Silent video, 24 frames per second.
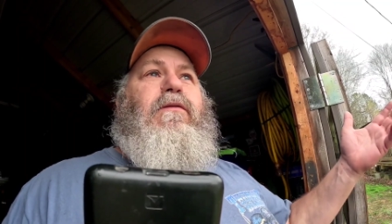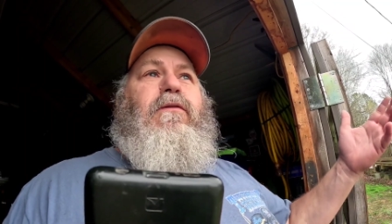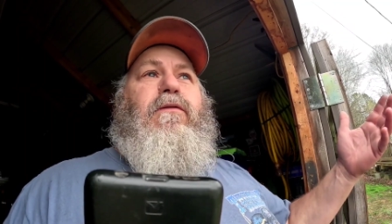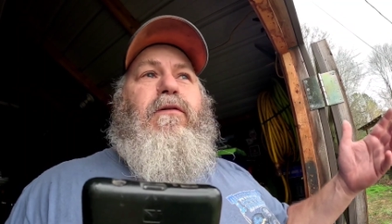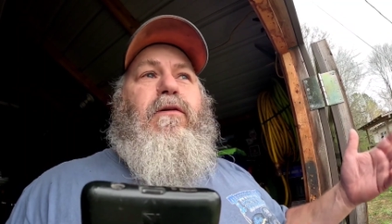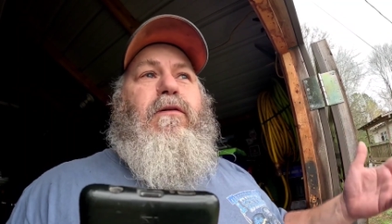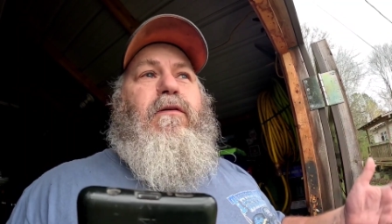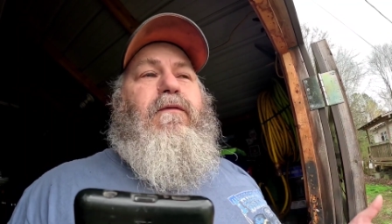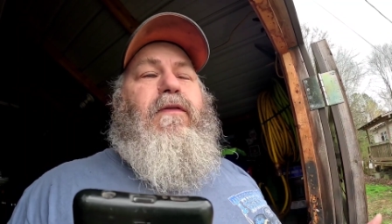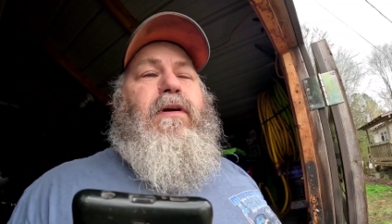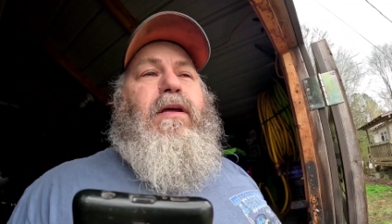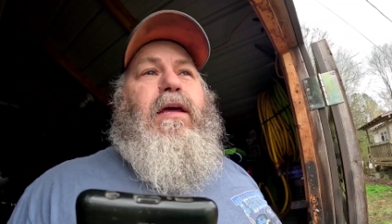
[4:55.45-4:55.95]

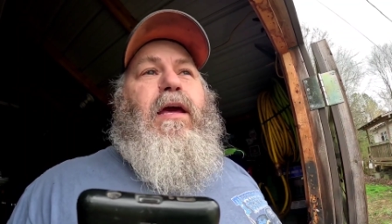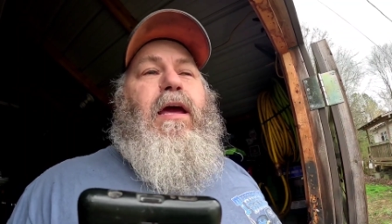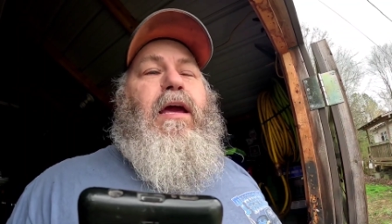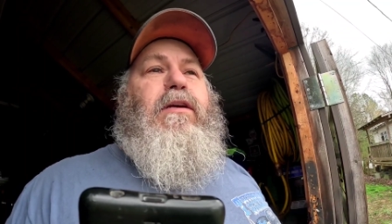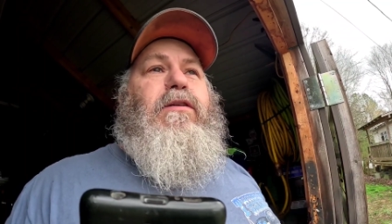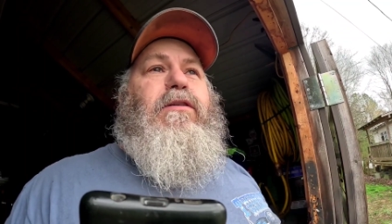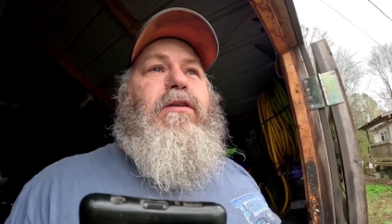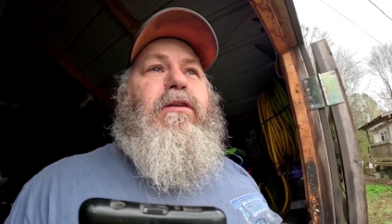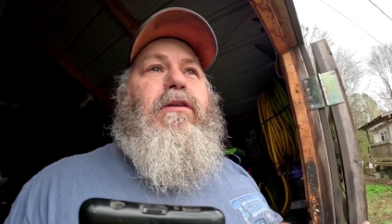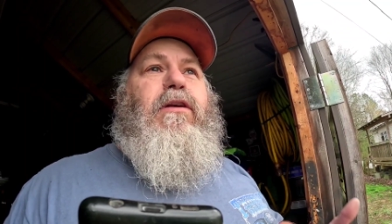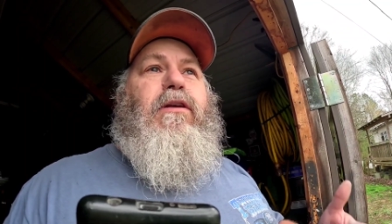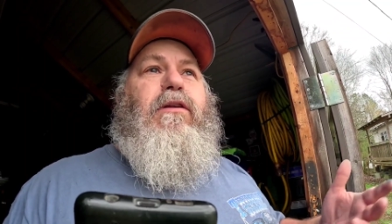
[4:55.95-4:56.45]

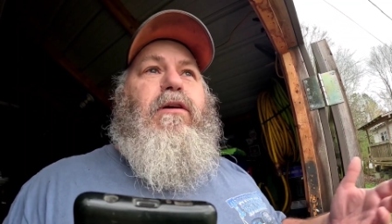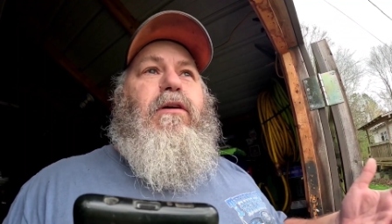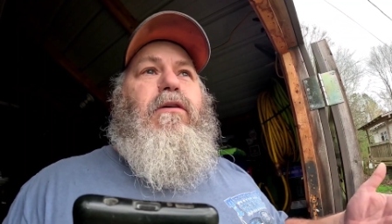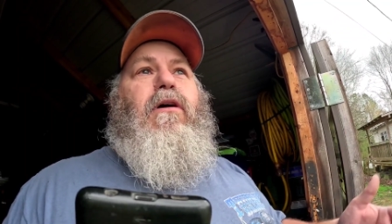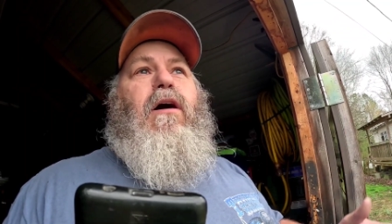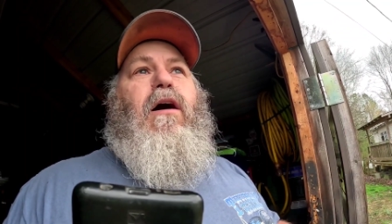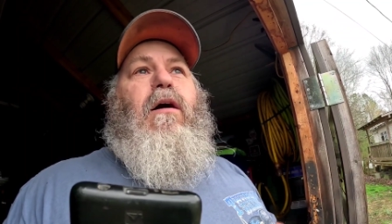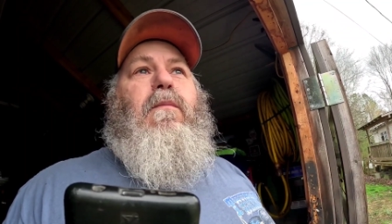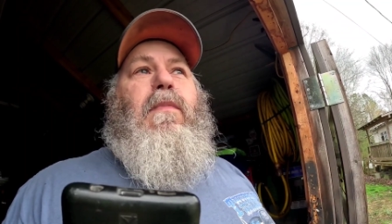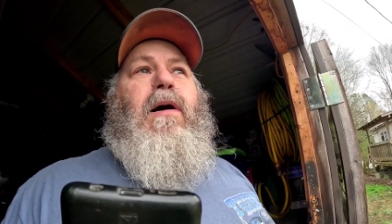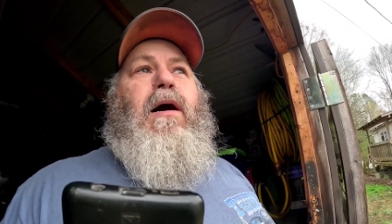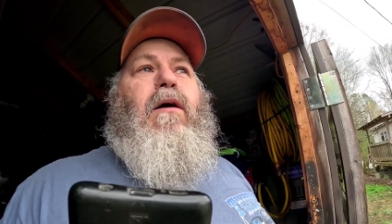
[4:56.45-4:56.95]
certification to do
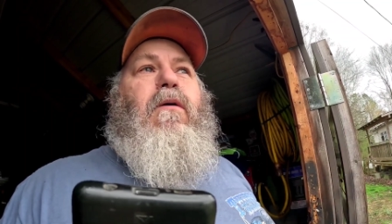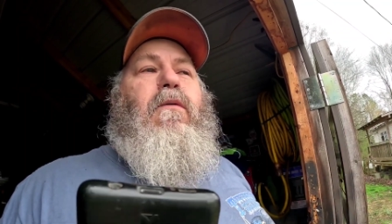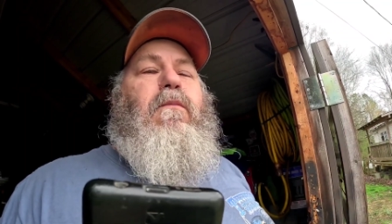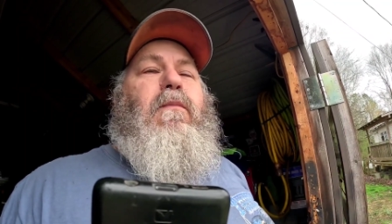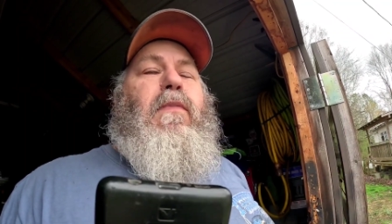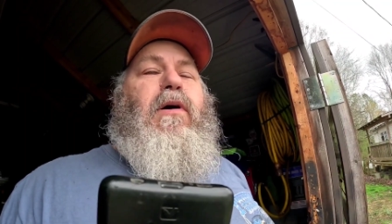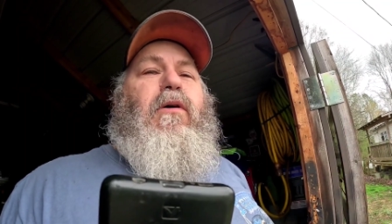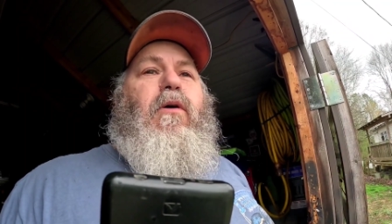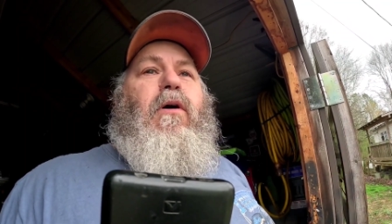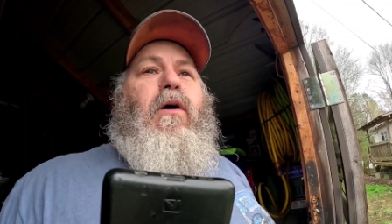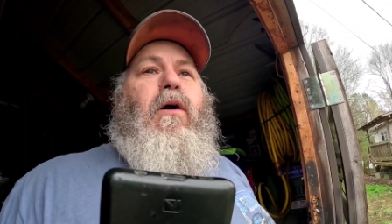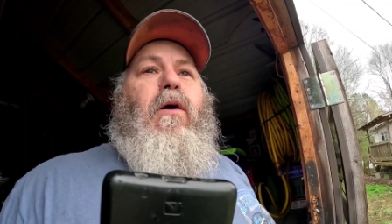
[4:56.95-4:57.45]
all my
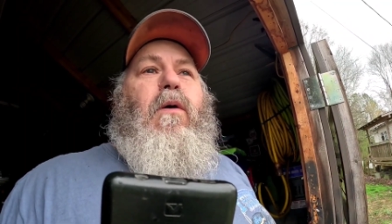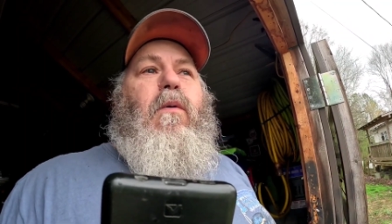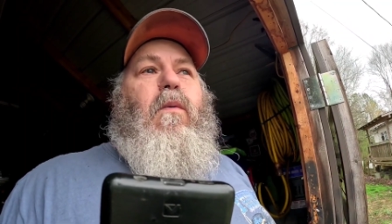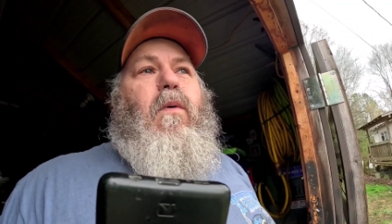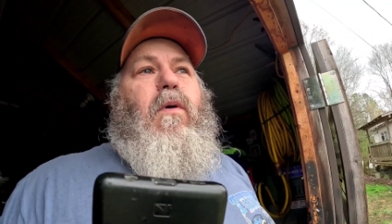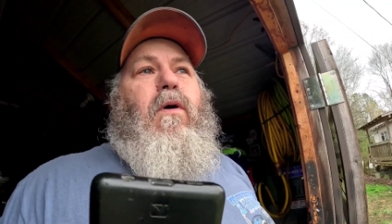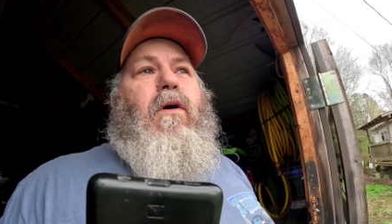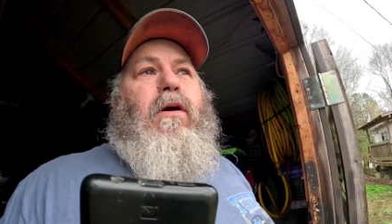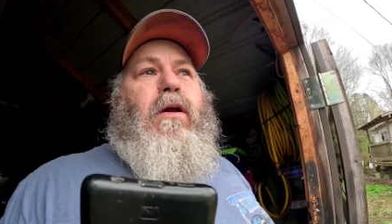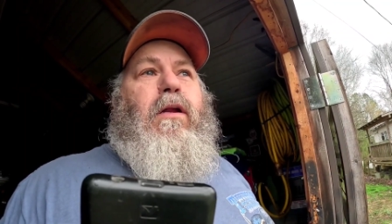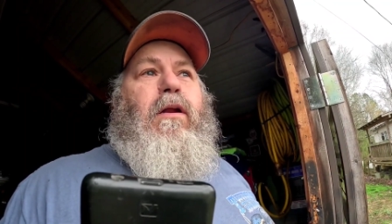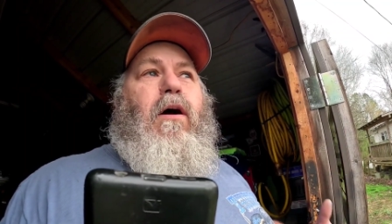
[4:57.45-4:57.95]
own
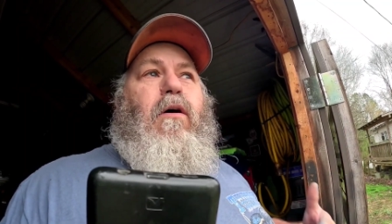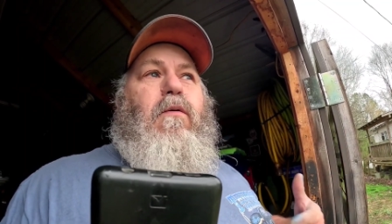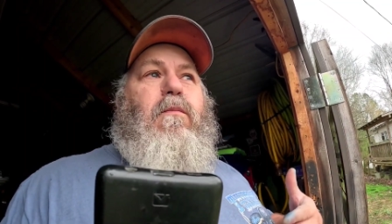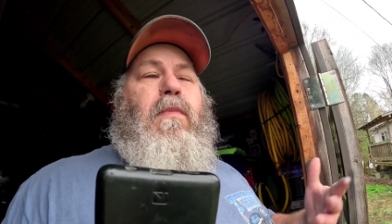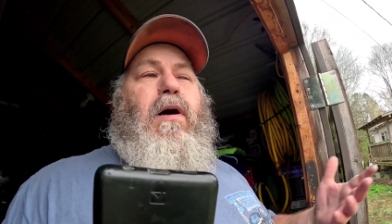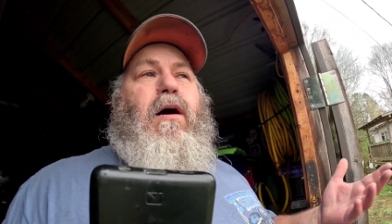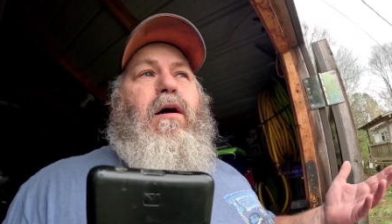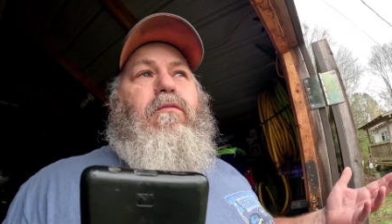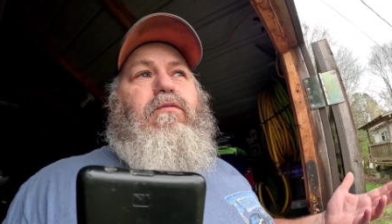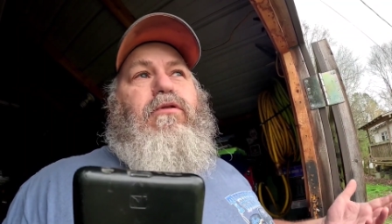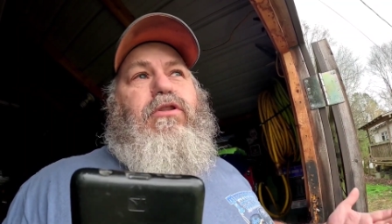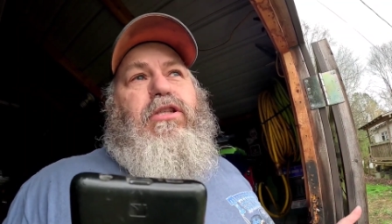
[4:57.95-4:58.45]
work and own
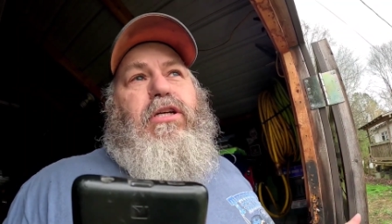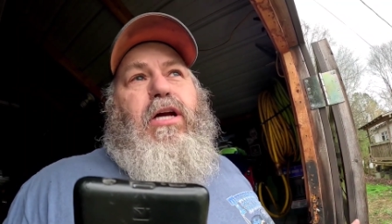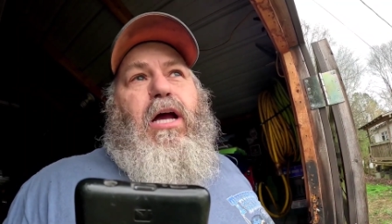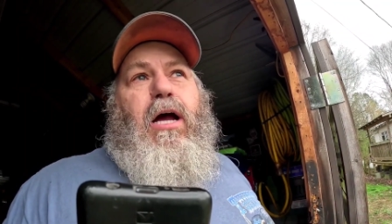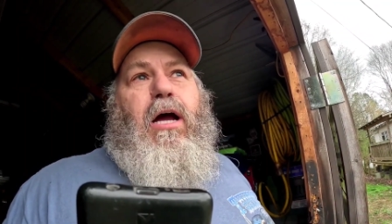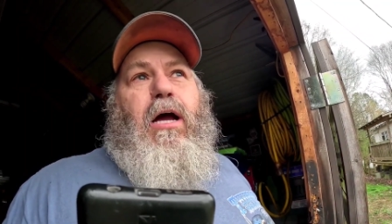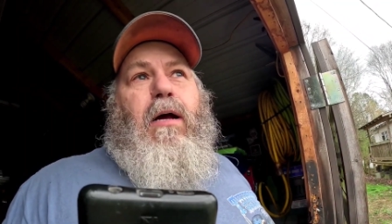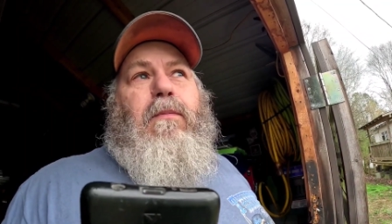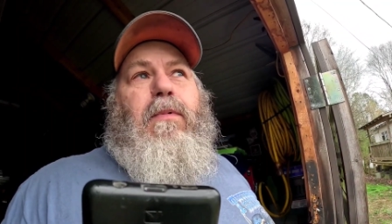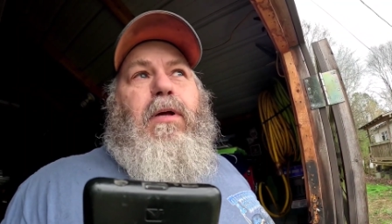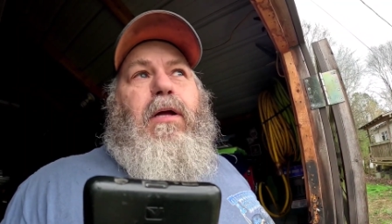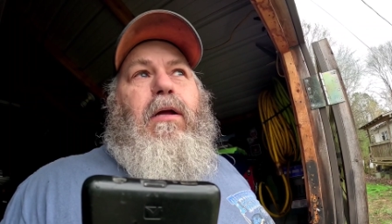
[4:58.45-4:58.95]
my own
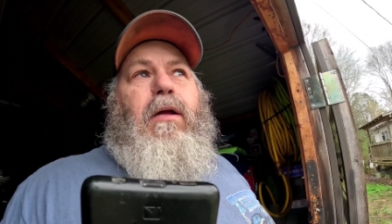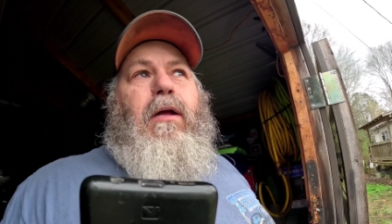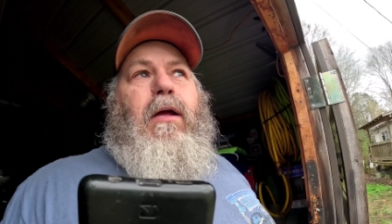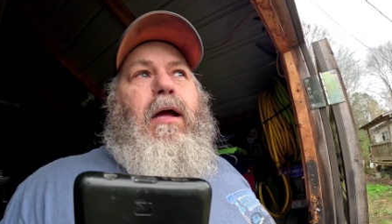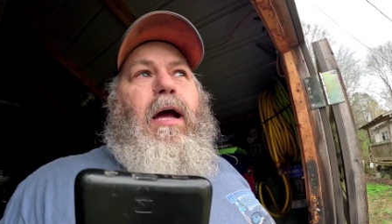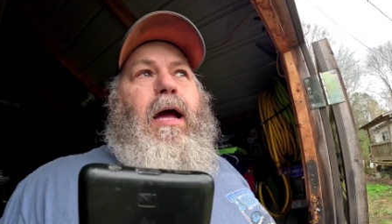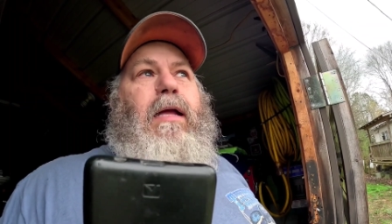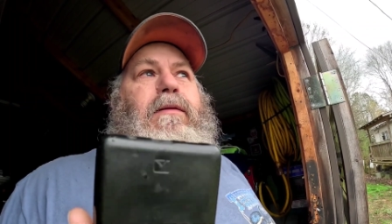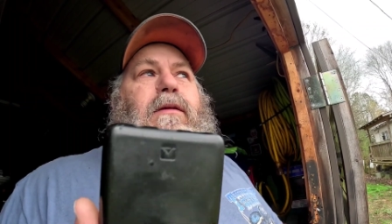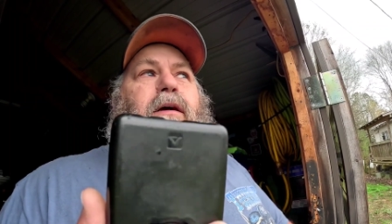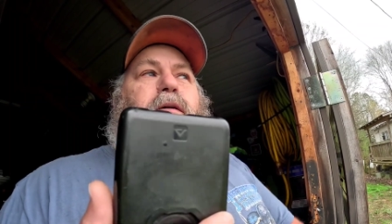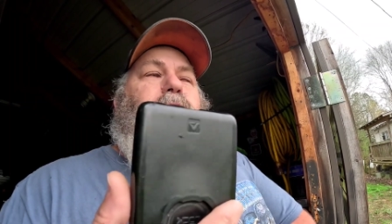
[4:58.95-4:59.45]
shop?
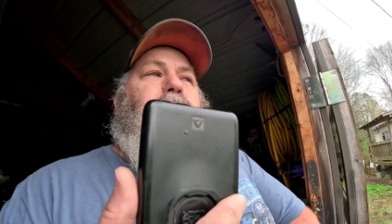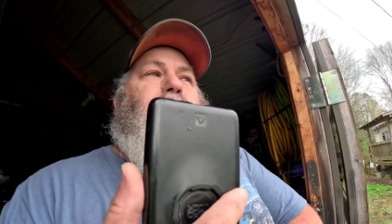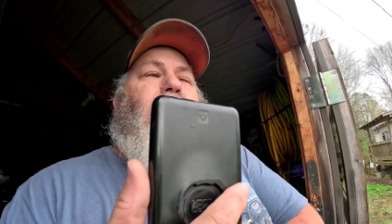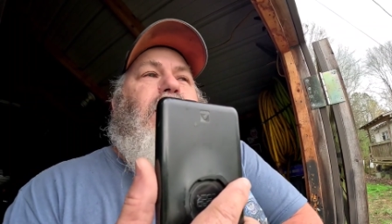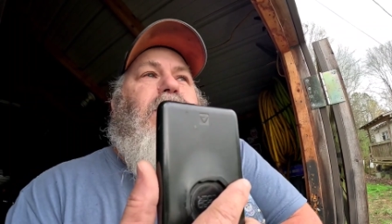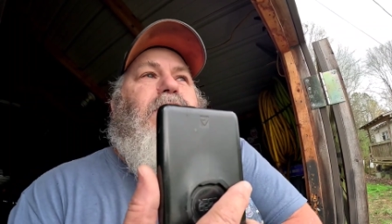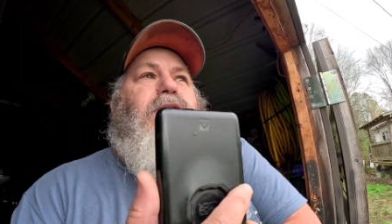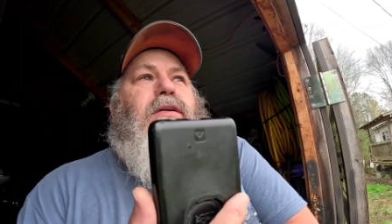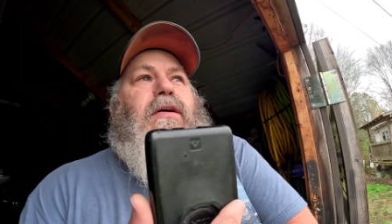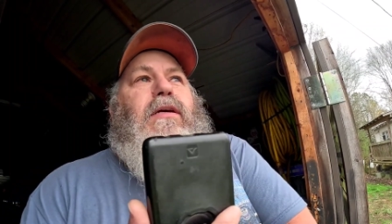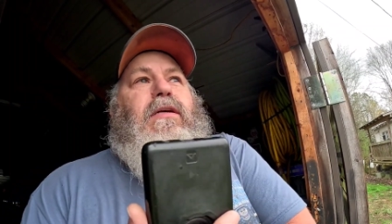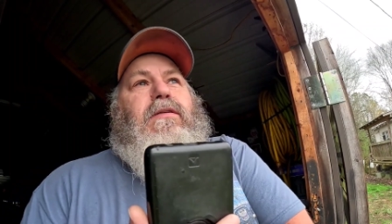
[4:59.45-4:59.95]
That don't
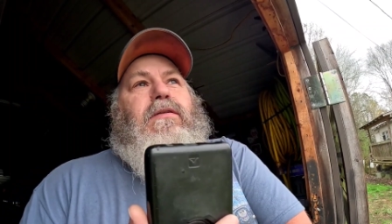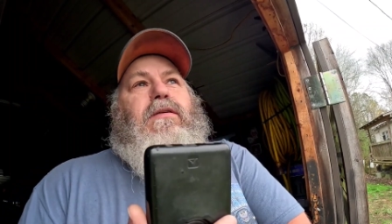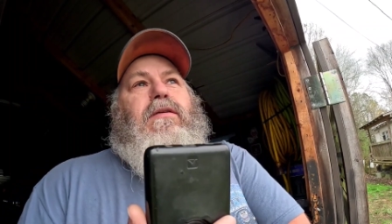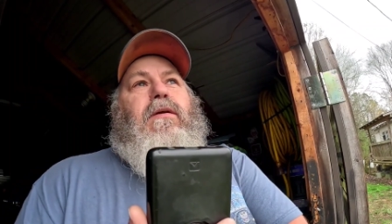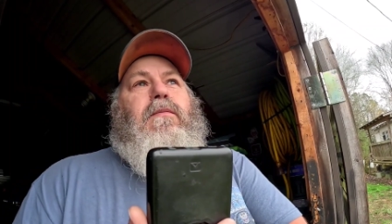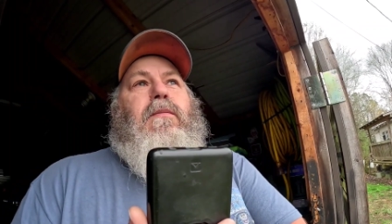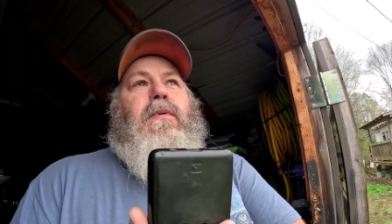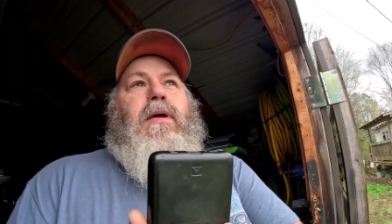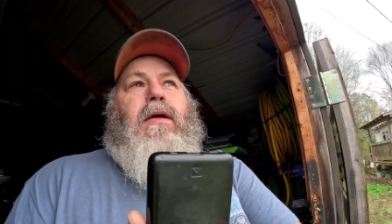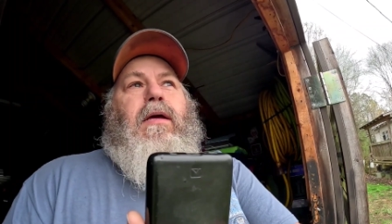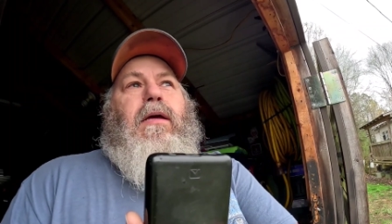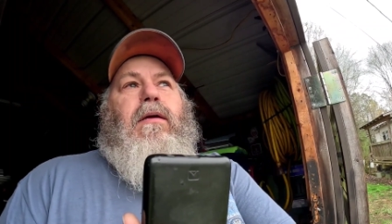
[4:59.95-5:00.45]
make sense
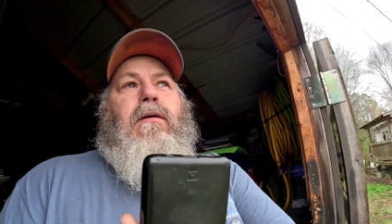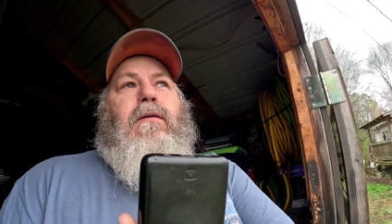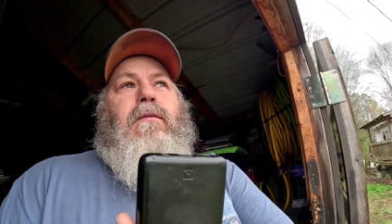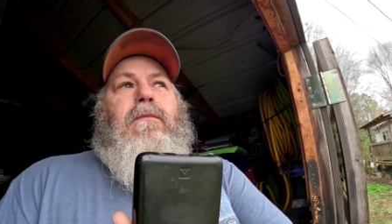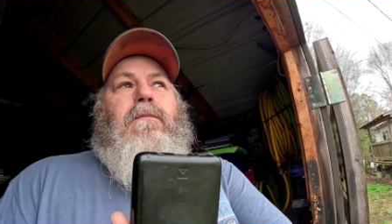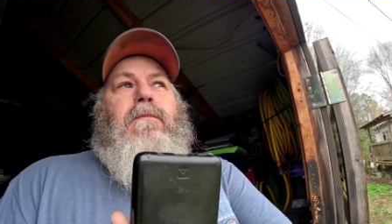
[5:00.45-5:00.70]
to me.